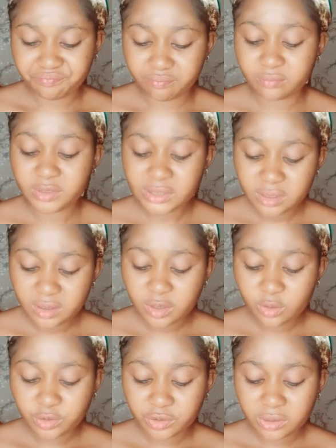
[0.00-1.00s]
seen a
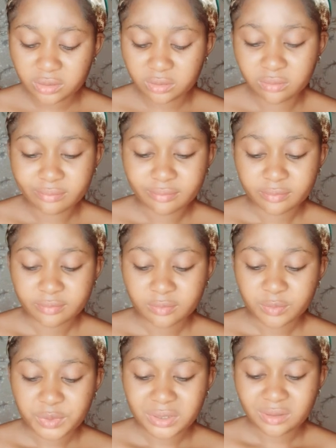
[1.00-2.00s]
lotion
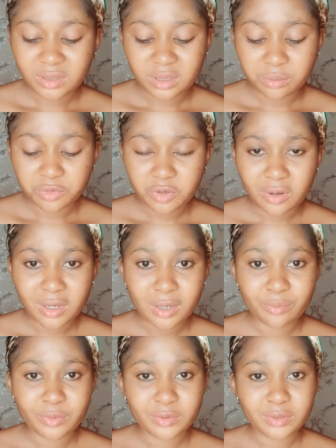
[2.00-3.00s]
with the name Young
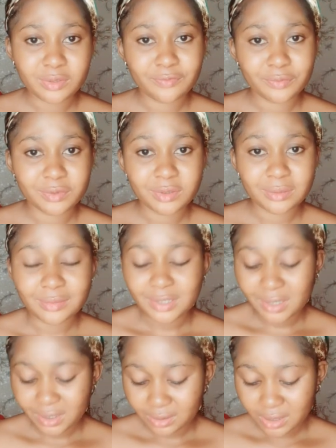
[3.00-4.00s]
and Beautiful or
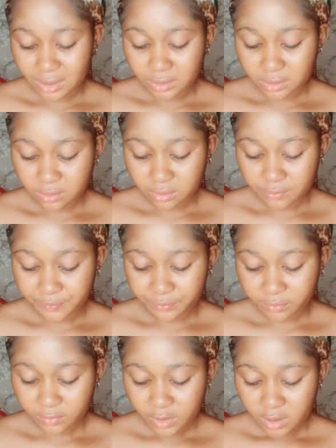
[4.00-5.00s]
something like that.
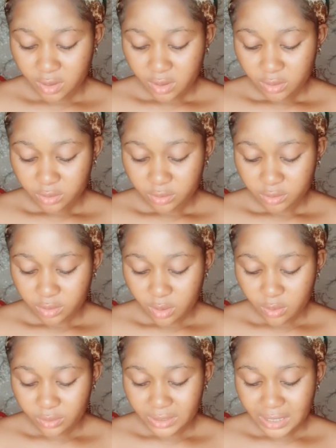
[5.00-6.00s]

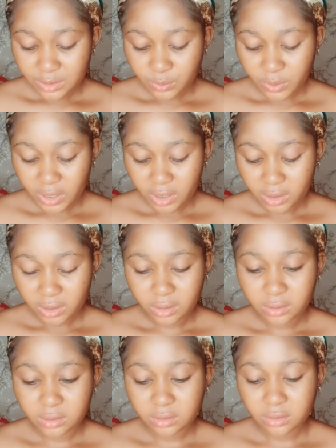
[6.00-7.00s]
So that's where
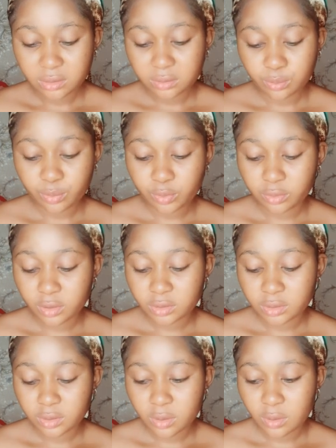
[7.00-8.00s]
this
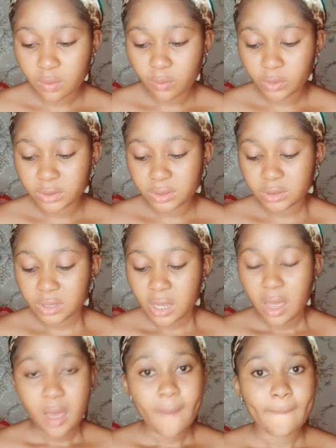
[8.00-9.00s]
product was
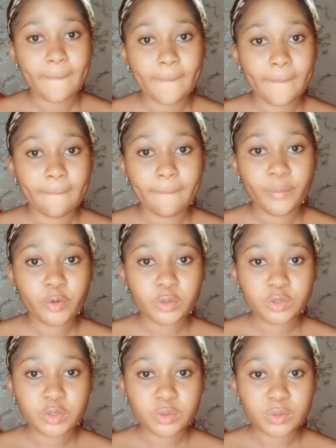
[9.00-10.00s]

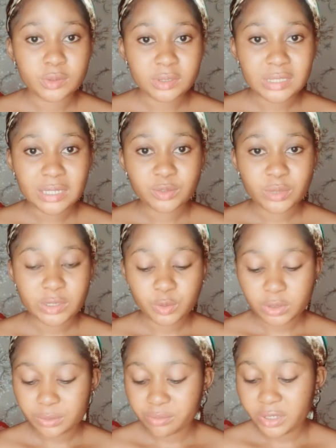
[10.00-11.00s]
produced. That's where it
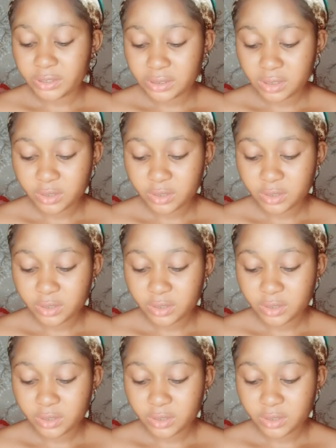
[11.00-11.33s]
was made,